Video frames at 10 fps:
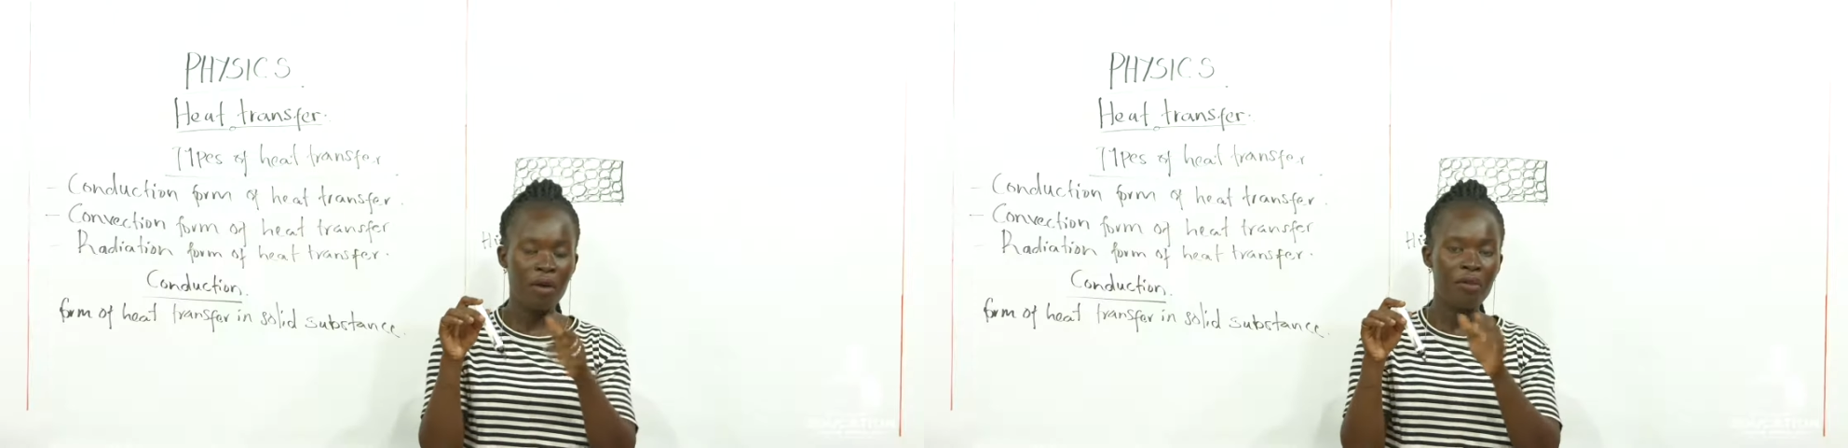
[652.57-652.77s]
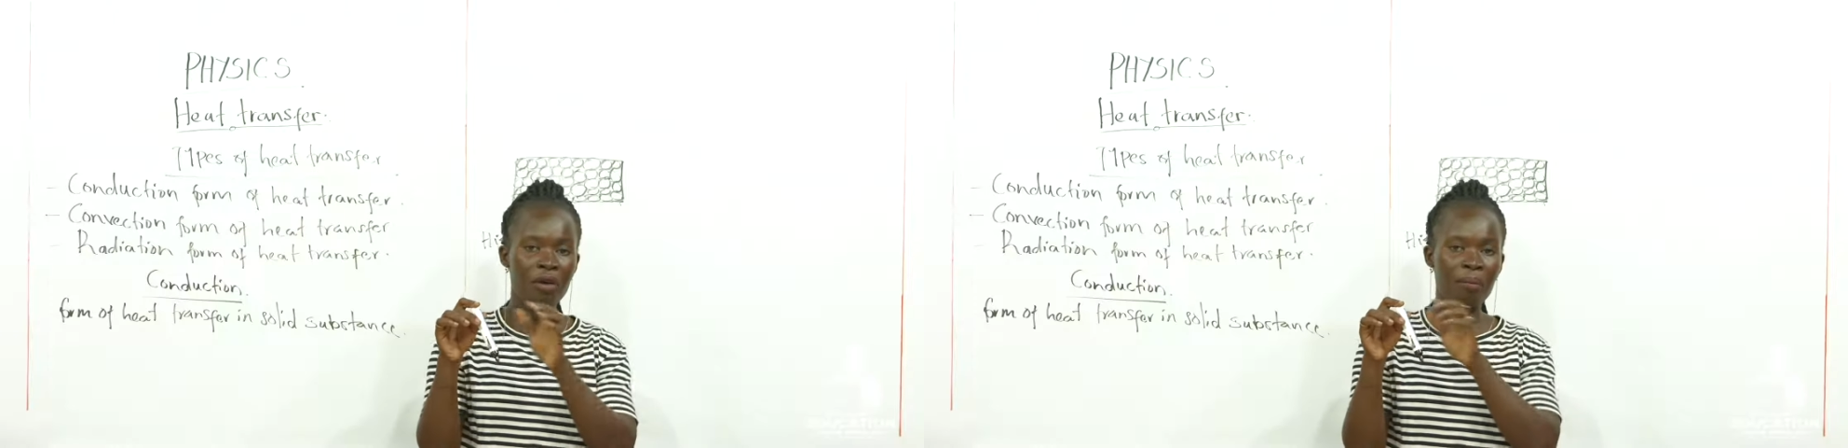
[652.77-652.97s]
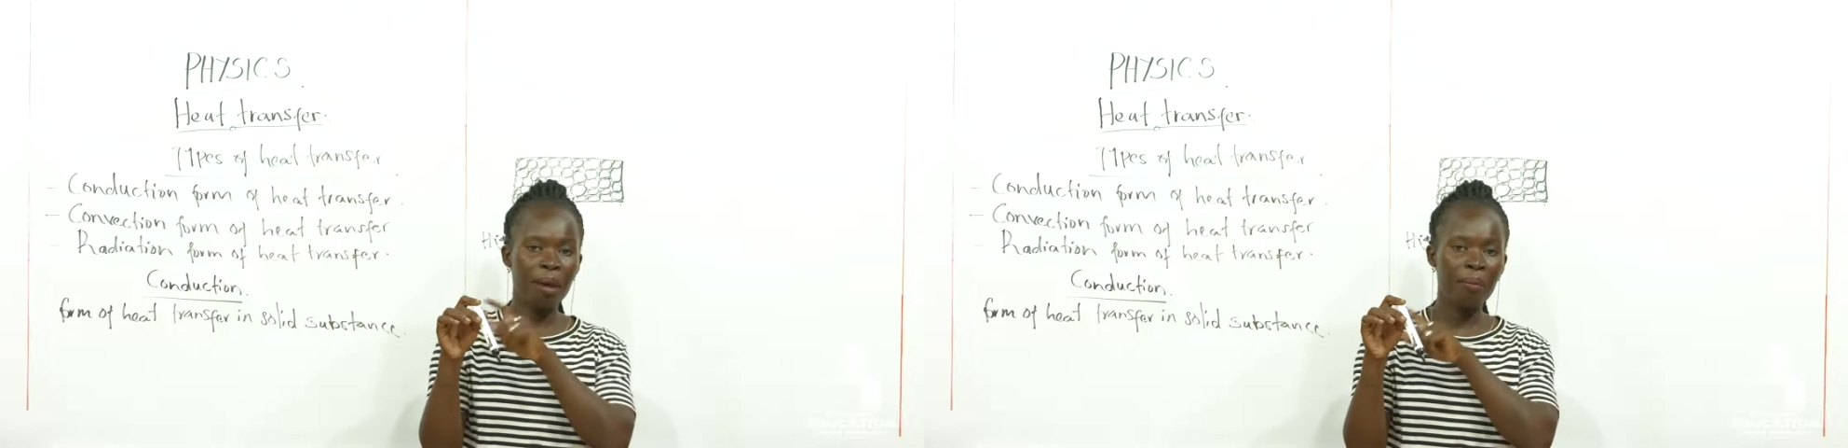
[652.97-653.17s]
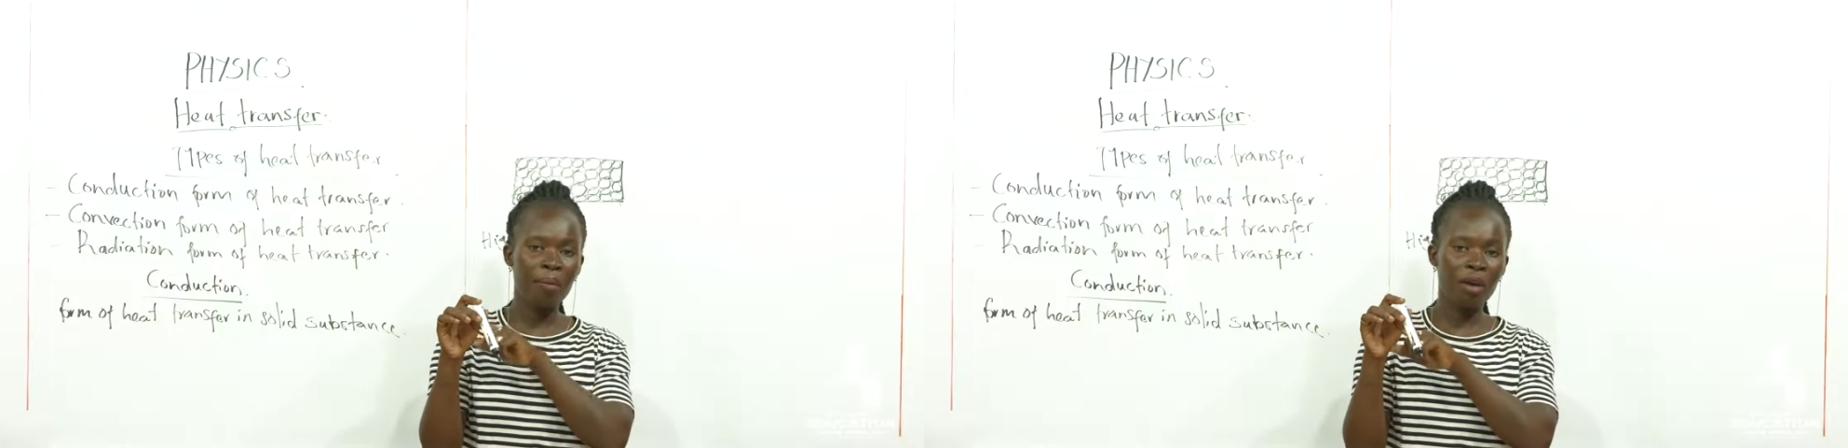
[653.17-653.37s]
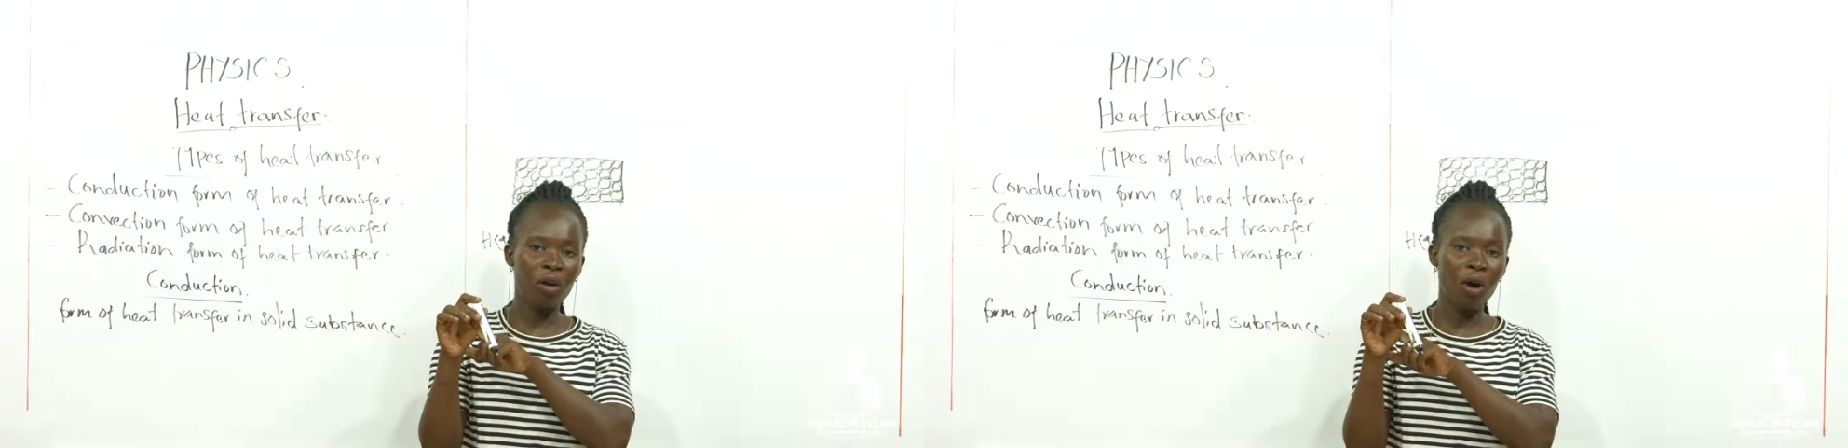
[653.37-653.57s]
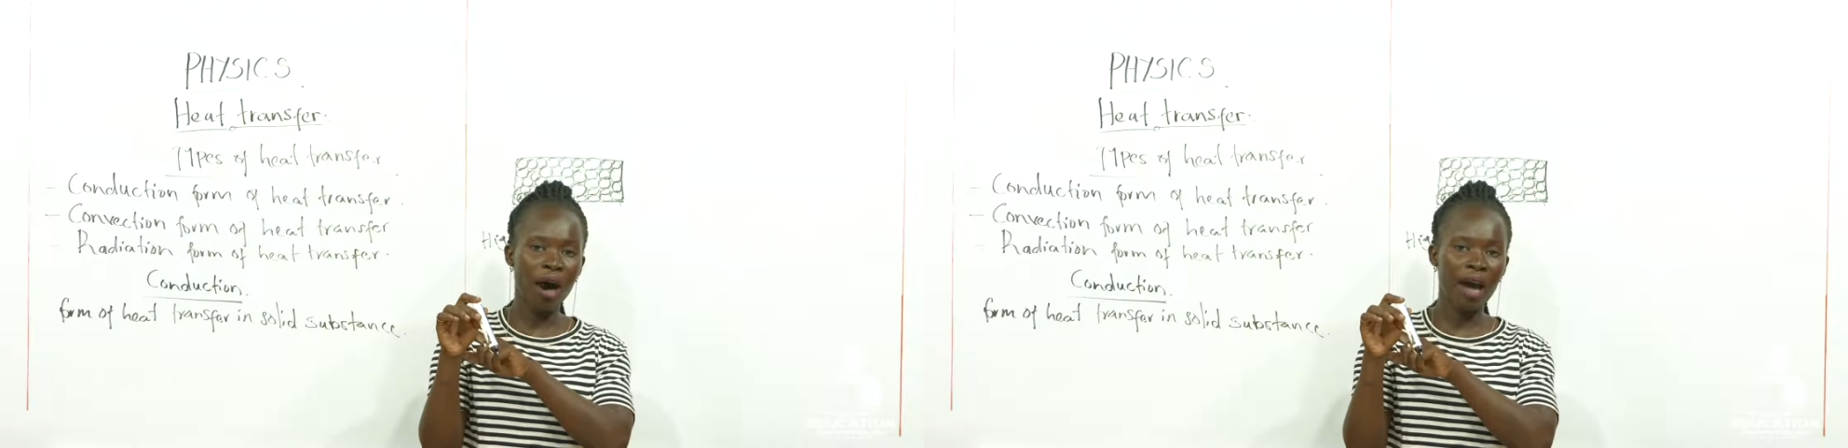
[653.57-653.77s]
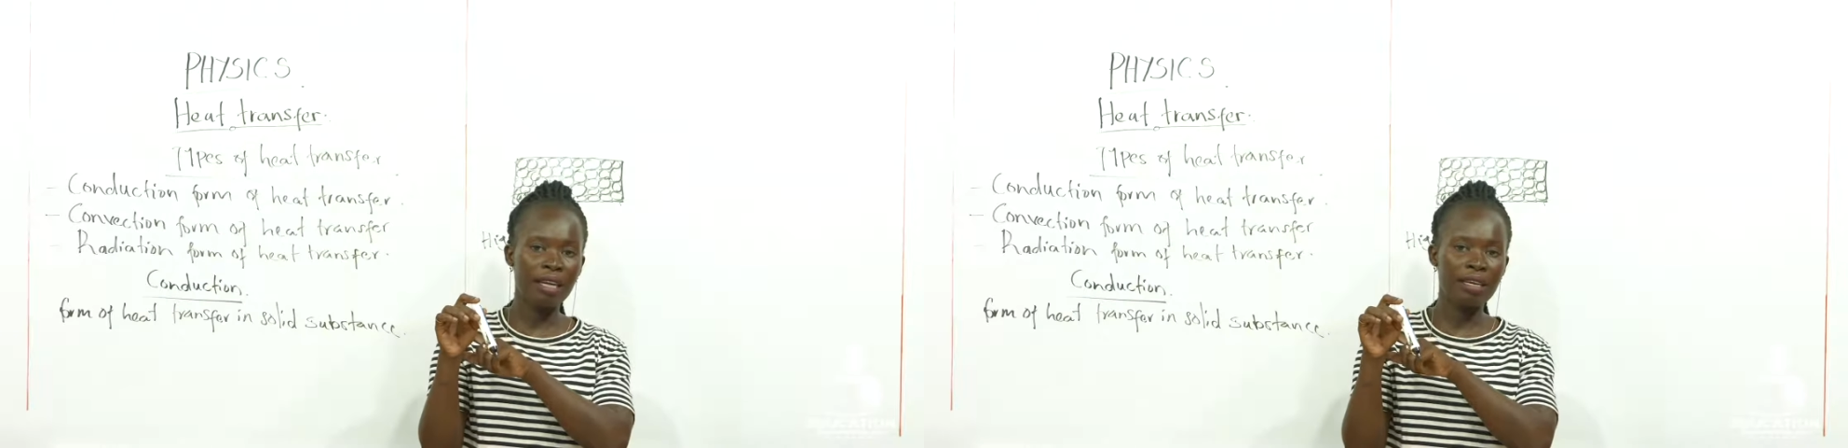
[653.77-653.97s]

remember your hand